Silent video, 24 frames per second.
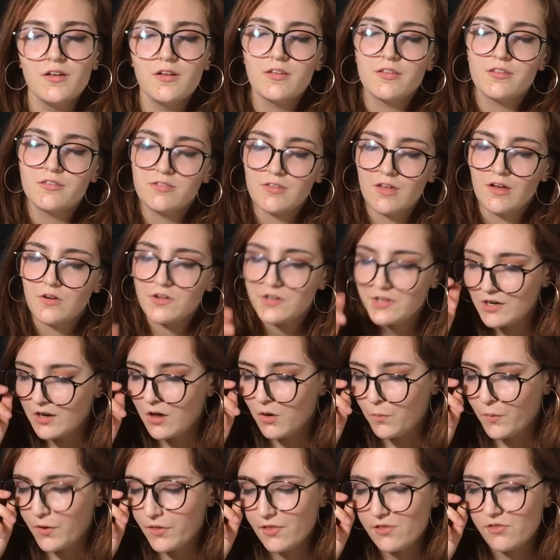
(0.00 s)
So,
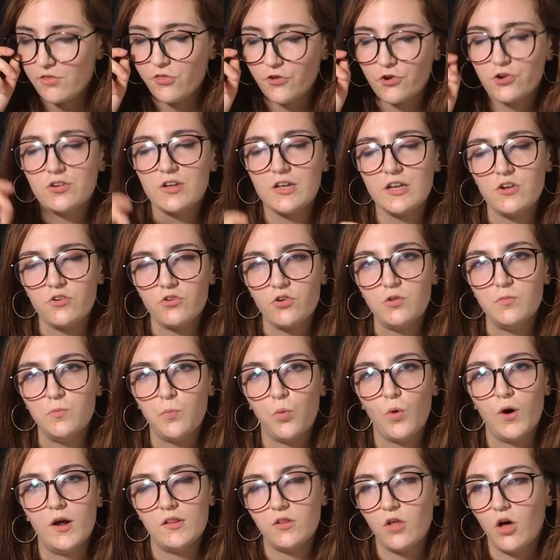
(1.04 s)
with his 13-year-old
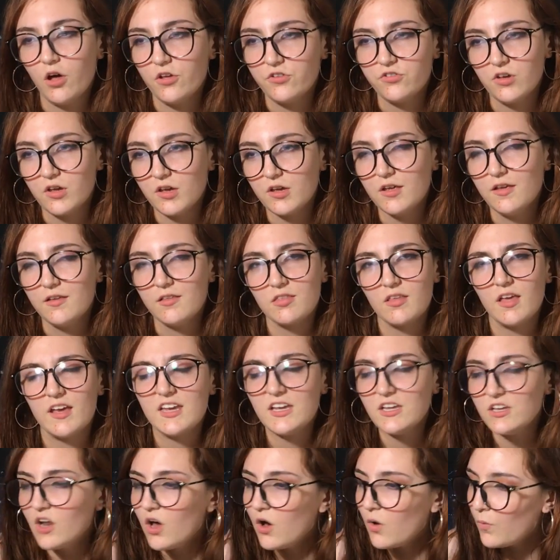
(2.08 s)
boy logic, he's
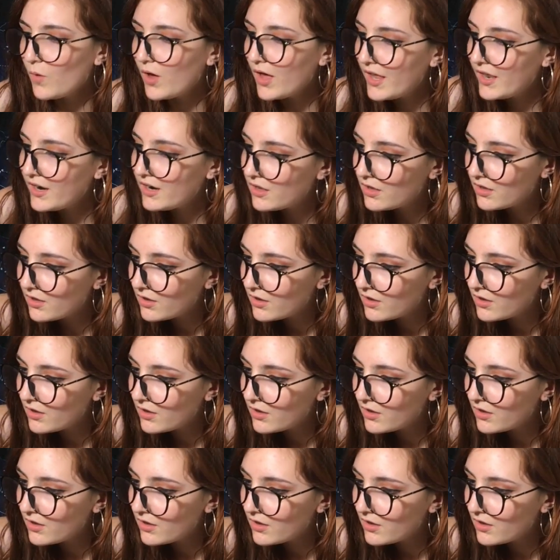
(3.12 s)
like, you know what?